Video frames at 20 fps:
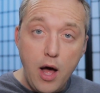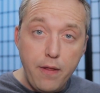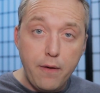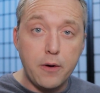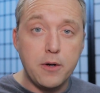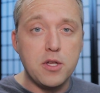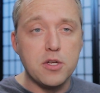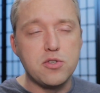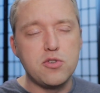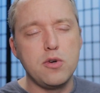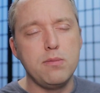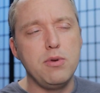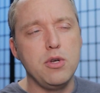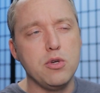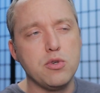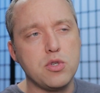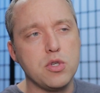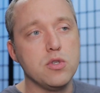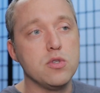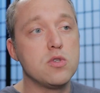other
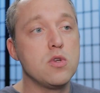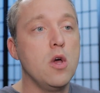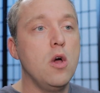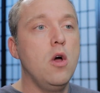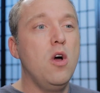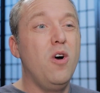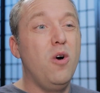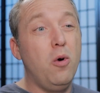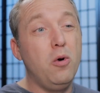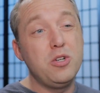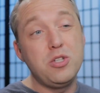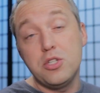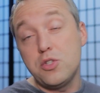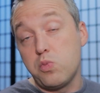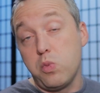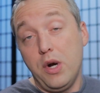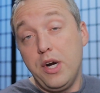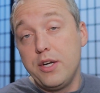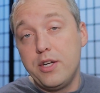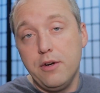distributions or
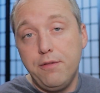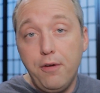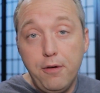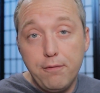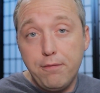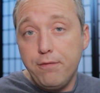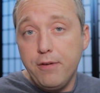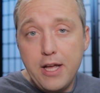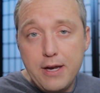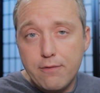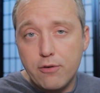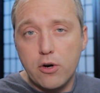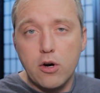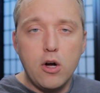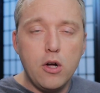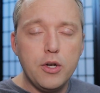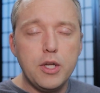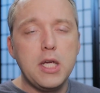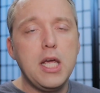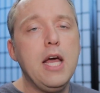just want a different flavor
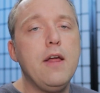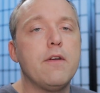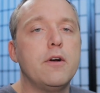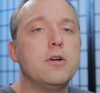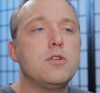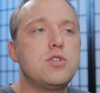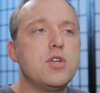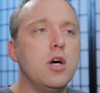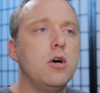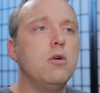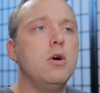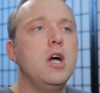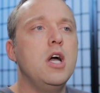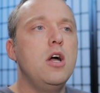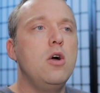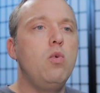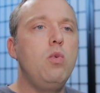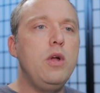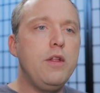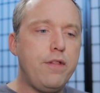altogether so
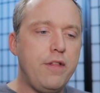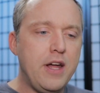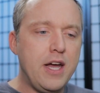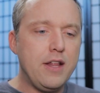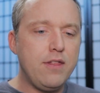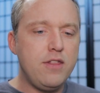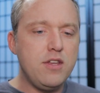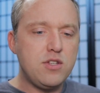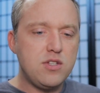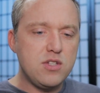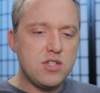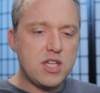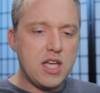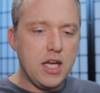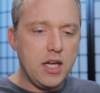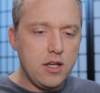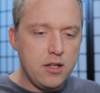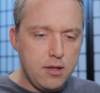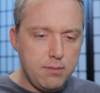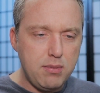with that this is
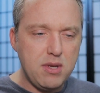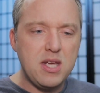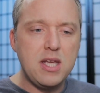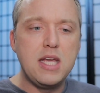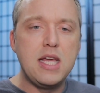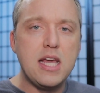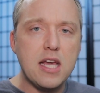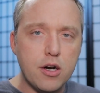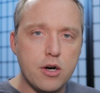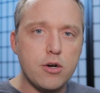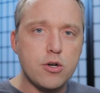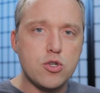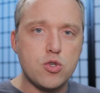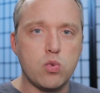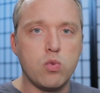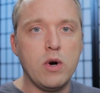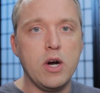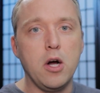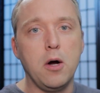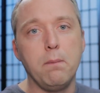kind of the beginner's
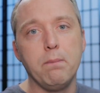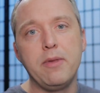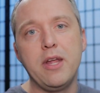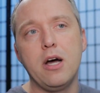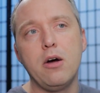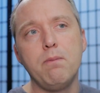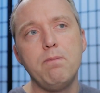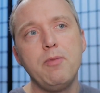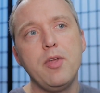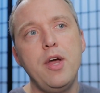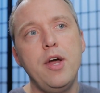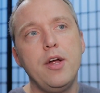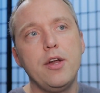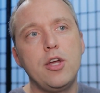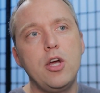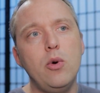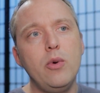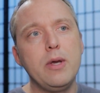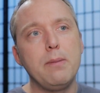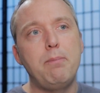realm now
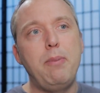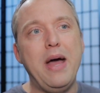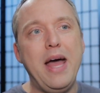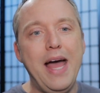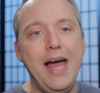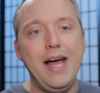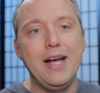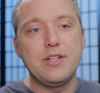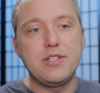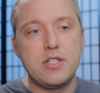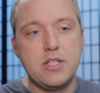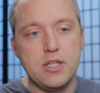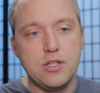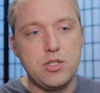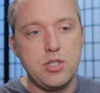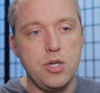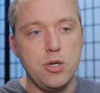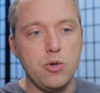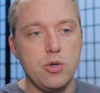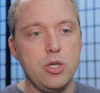going past
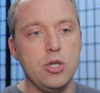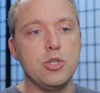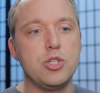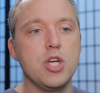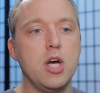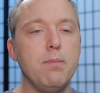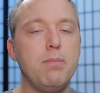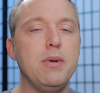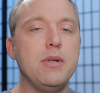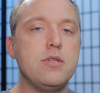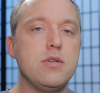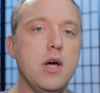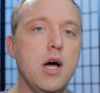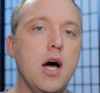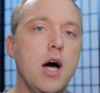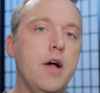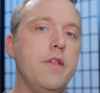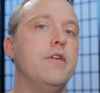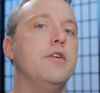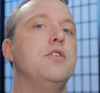this you you jump into
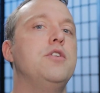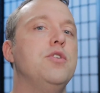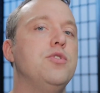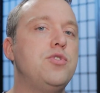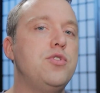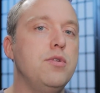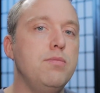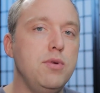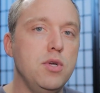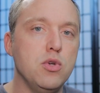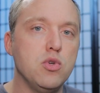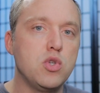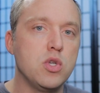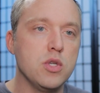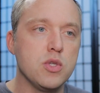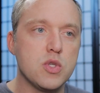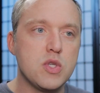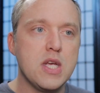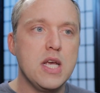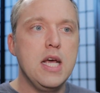other
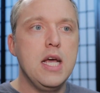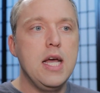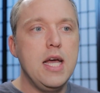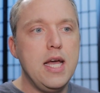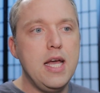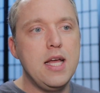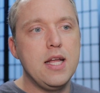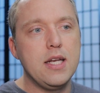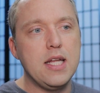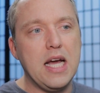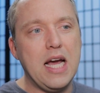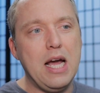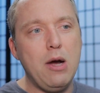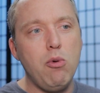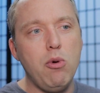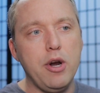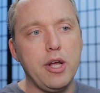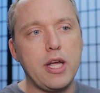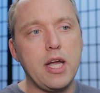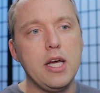distributions and i
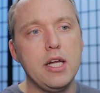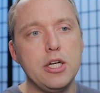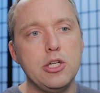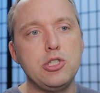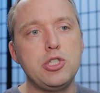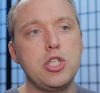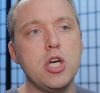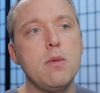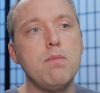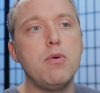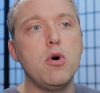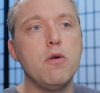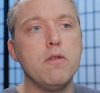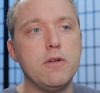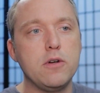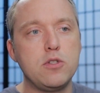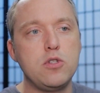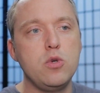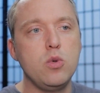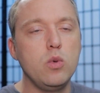want to kind of jump
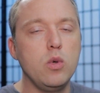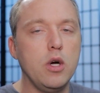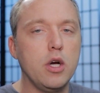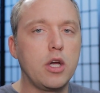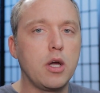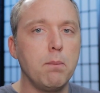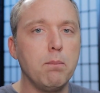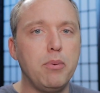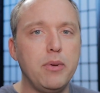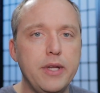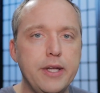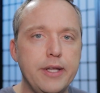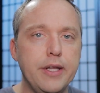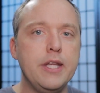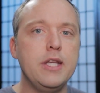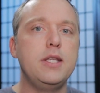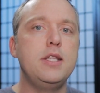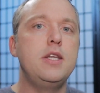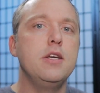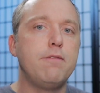over to a
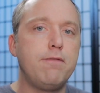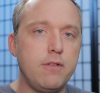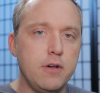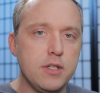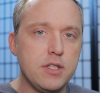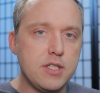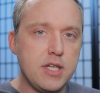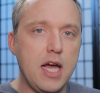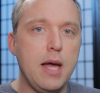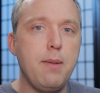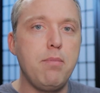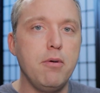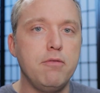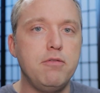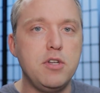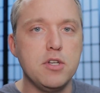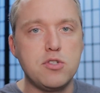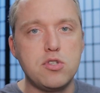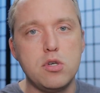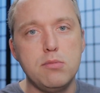completely different type
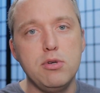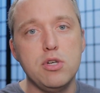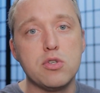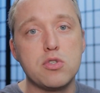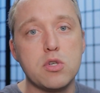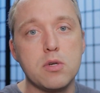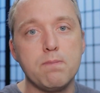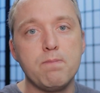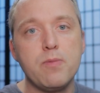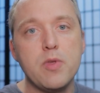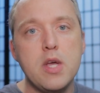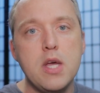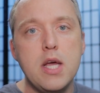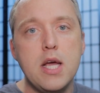of distribution